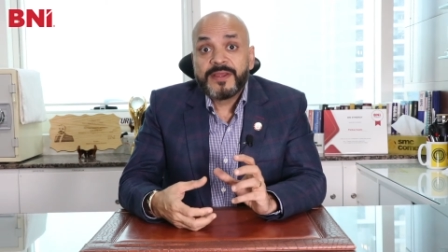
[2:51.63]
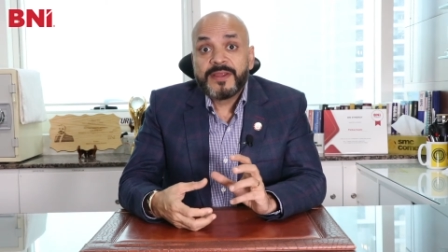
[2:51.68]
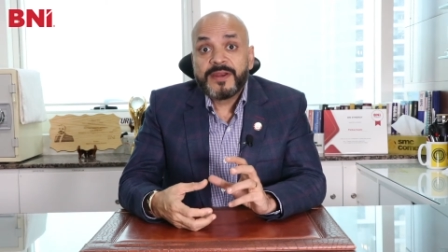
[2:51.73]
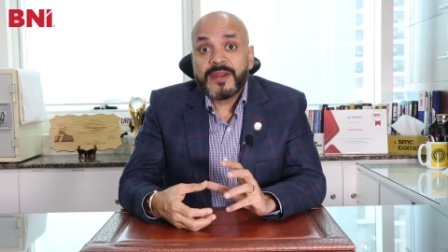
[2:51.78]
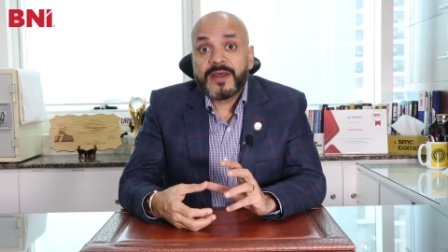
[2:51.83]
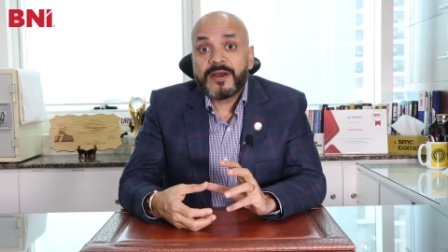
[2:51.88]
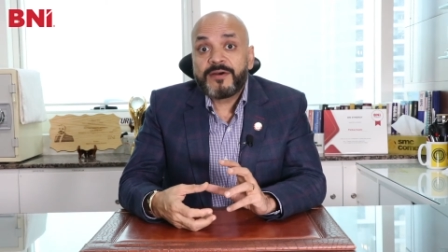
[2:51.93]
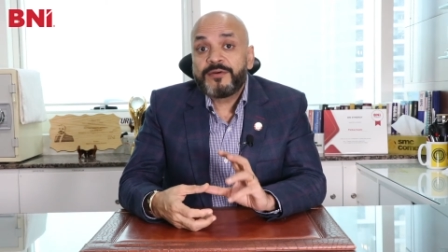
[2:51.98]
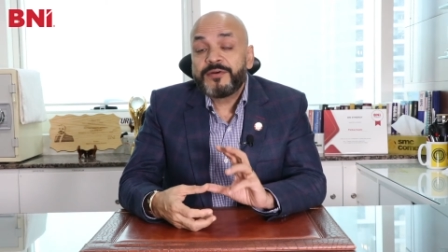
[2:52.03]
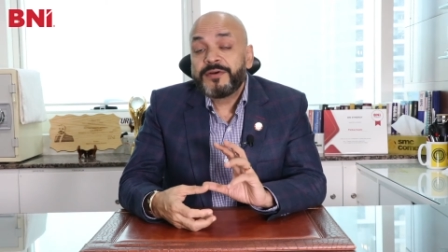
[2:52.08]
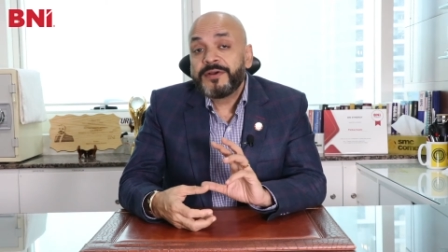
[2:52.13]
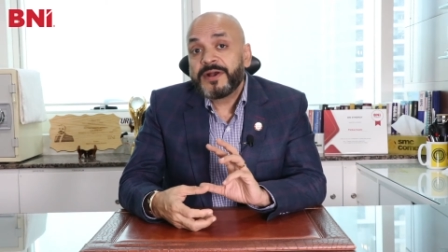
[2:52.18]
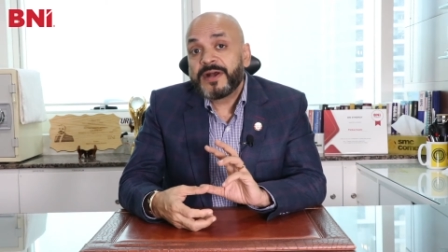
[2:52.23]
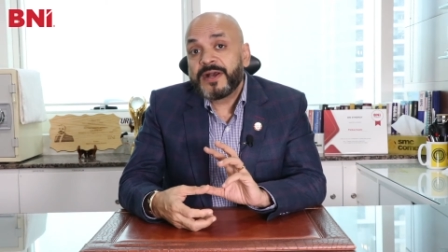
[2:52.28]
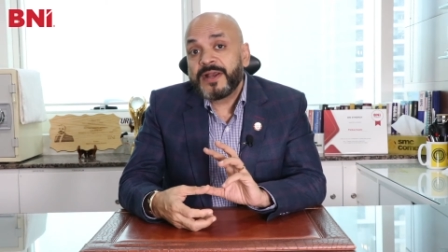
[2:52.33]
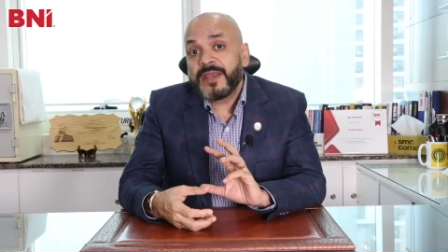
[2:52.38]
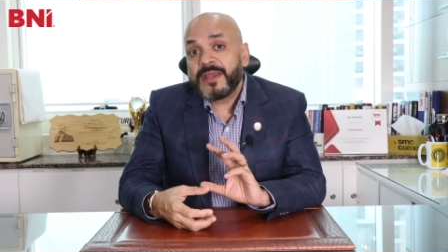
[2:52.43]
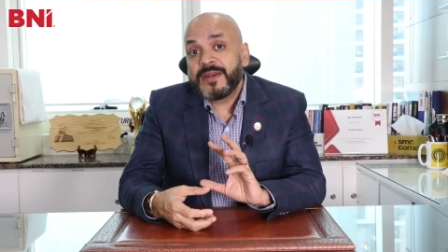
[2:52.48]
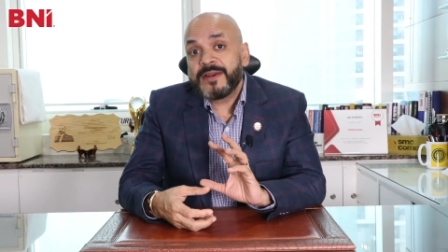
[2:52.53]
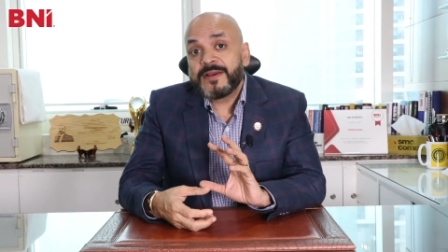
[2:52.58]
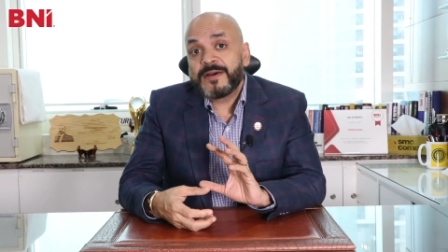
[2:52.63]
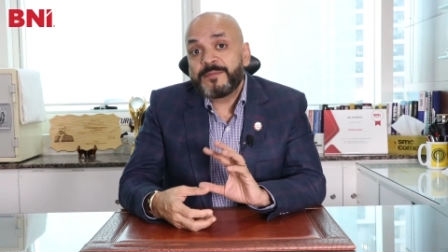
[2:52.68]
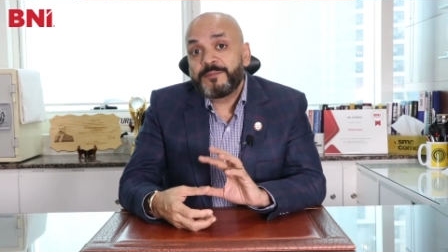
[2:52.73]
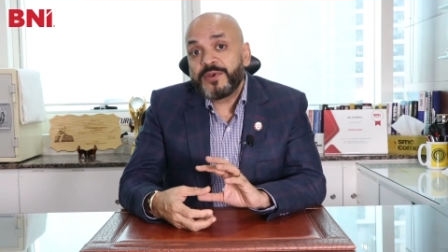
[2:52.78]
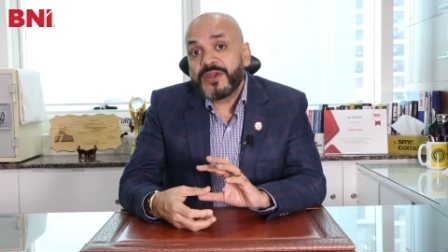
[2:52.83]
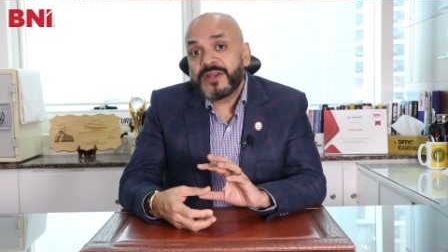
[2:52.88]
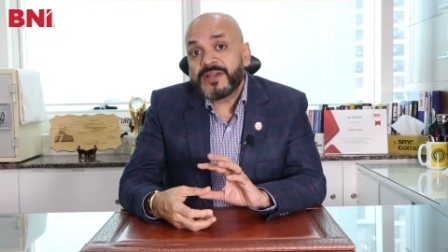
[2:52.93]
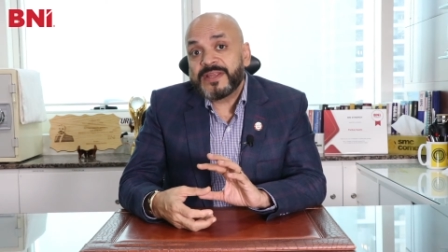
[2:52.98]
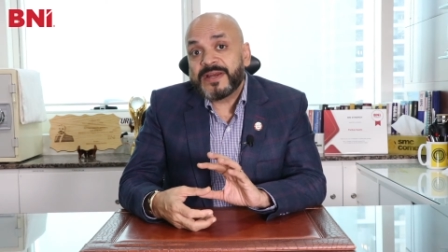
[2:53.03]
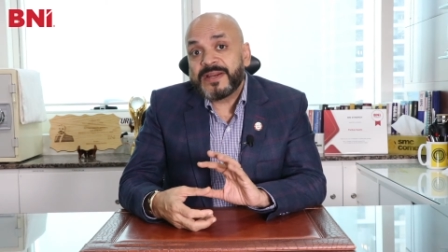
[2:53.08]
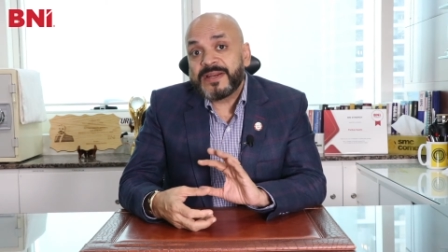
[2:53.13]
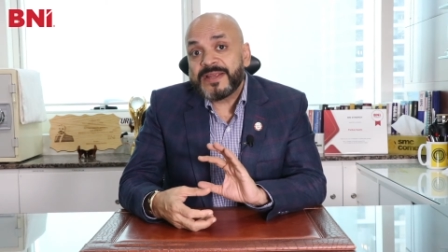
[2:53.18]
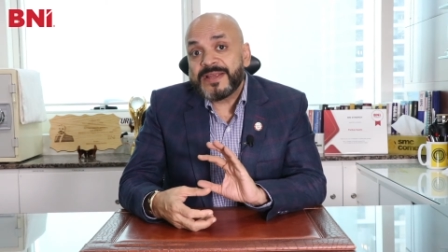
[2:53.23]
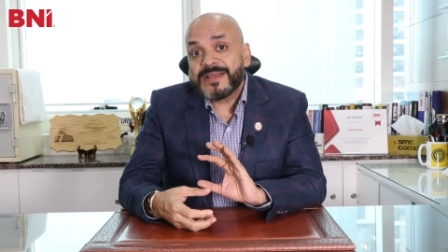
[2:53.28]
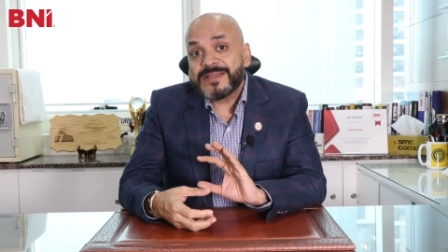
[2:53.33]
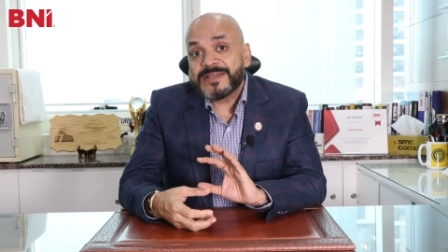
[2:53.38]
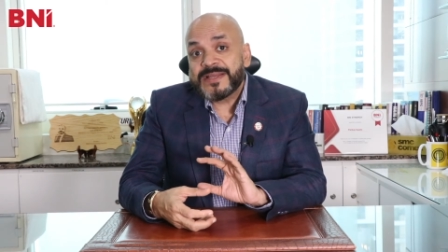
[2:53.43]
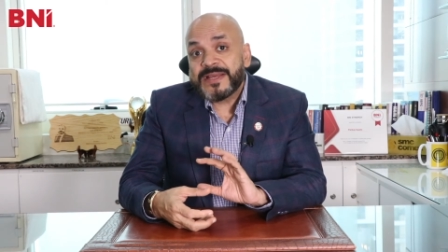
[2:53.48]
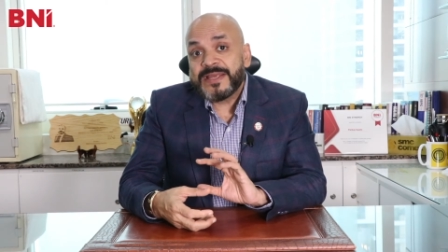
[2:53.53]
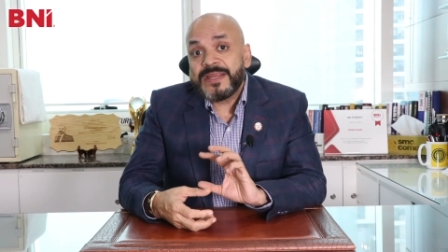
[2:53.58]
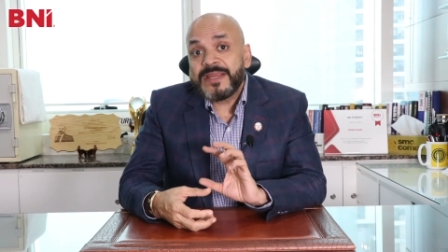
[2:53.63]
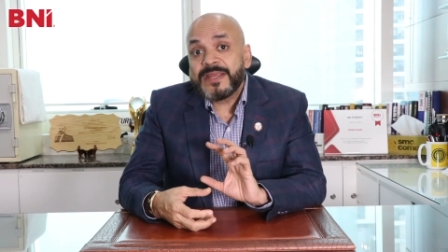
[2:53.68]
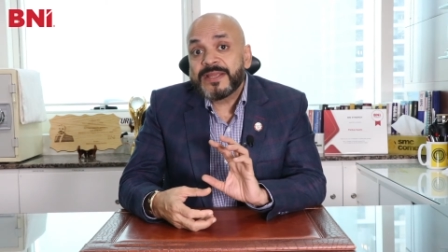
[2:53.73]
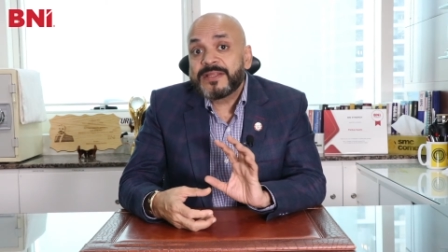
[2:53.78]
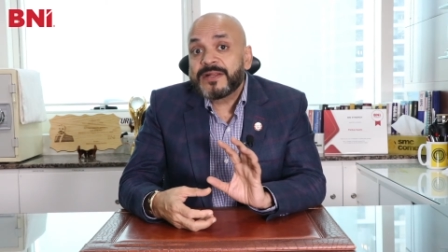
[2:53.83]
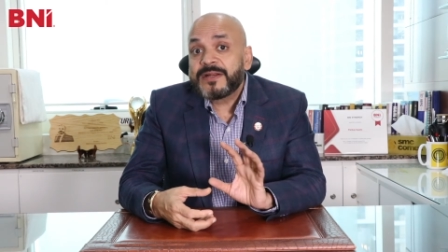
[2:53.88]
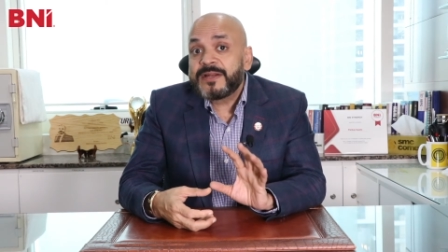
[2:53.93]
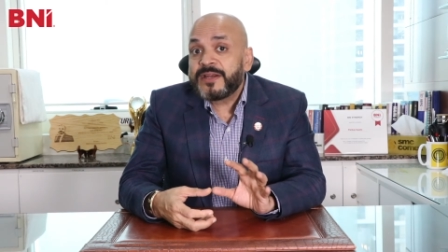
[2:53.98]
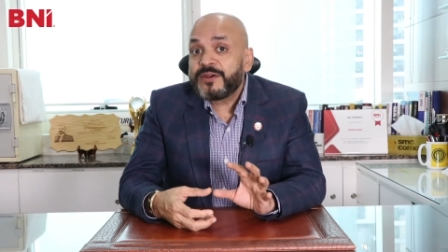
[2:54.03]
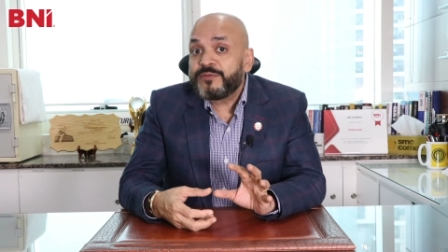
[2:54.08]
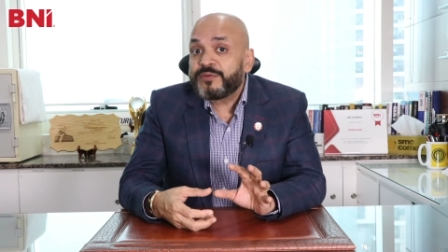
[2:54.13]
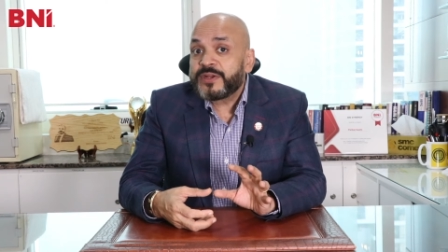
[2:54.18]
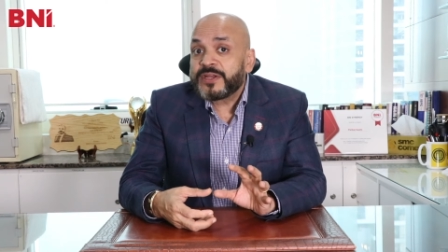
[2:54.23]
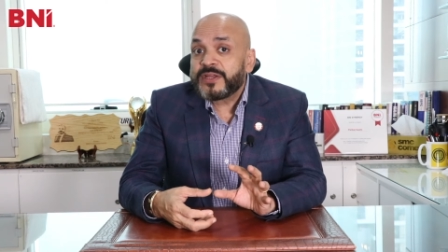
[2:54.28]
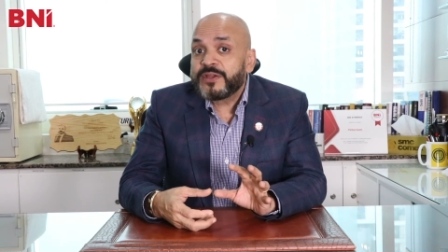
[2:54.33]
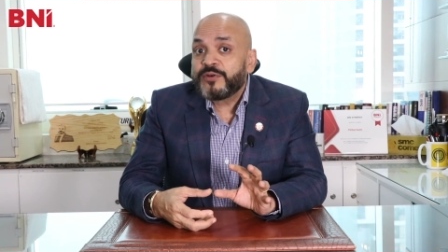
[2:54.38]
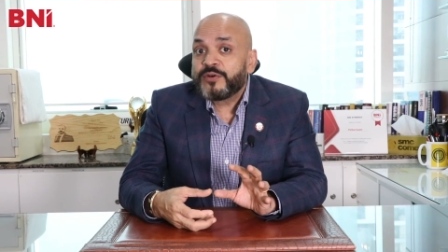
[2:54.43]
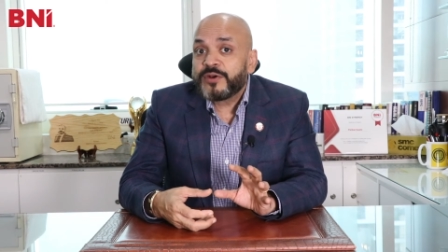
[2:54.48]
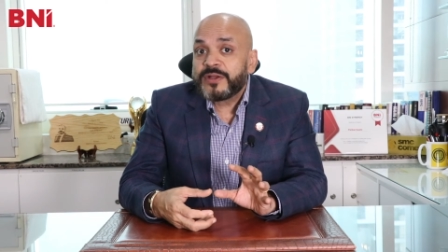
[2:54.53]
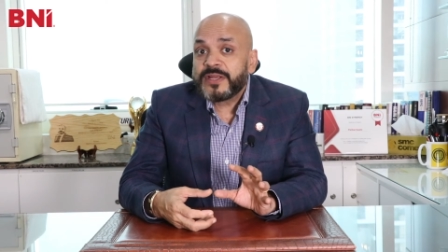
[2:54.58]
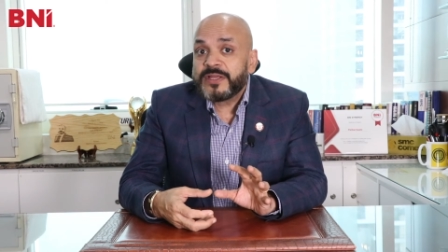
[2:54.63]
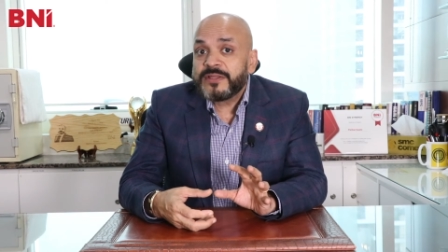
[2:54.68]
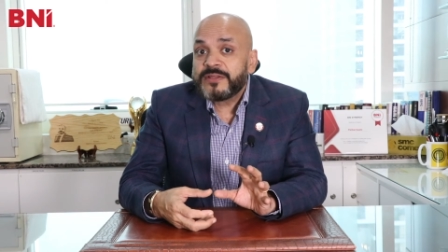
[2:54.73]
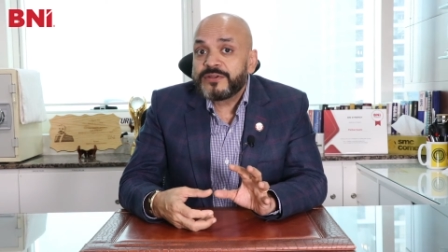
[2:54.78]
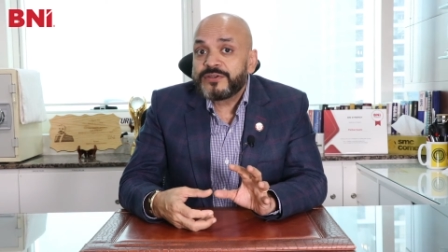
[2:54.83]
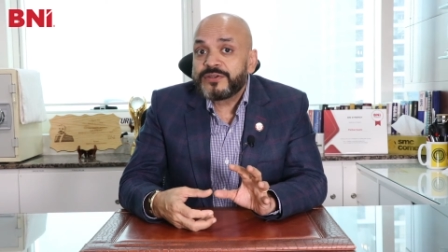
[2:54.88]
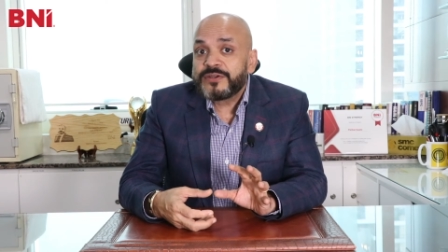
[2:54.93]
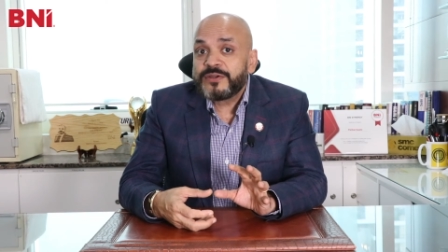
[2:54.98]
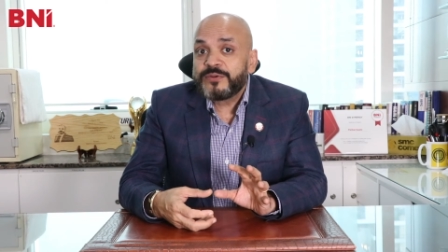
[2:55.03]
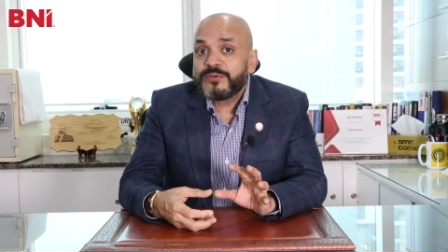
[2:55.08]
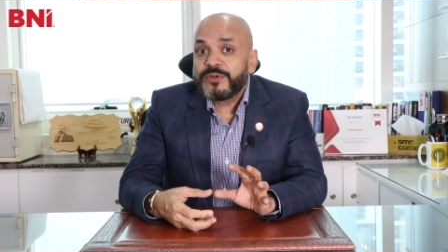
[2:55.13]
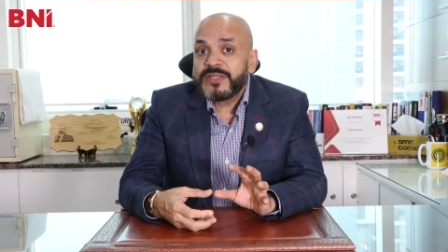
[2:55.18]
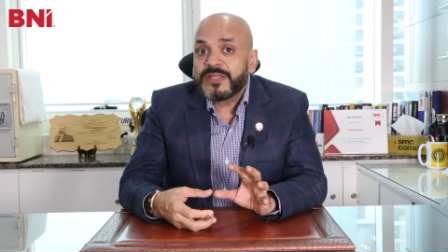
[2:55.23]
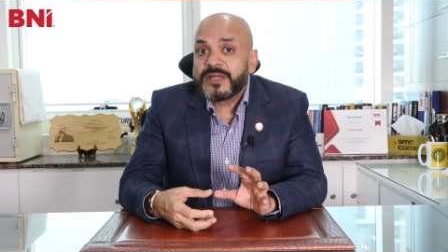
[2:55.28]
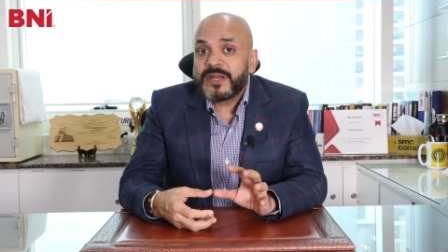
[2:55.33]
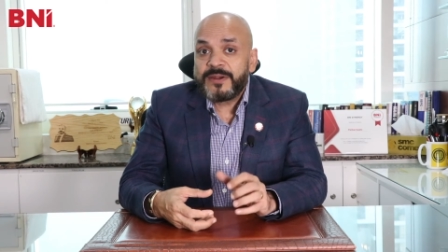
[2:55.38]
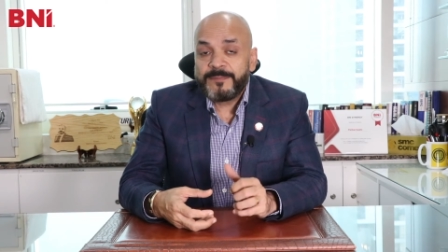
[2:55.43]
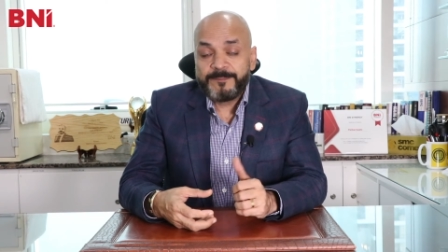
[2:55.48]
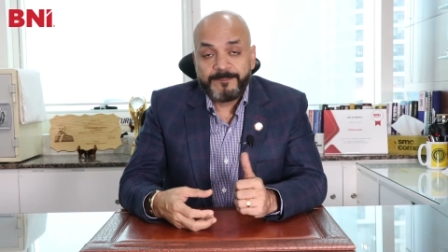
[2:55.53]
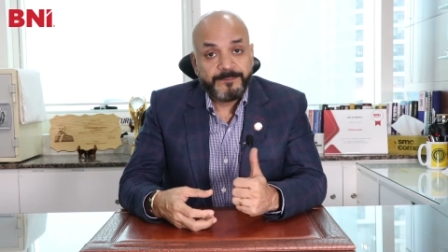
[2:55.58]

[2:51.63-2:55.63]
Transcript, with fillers: Now, again, compare that. Is any other networking organization doing that?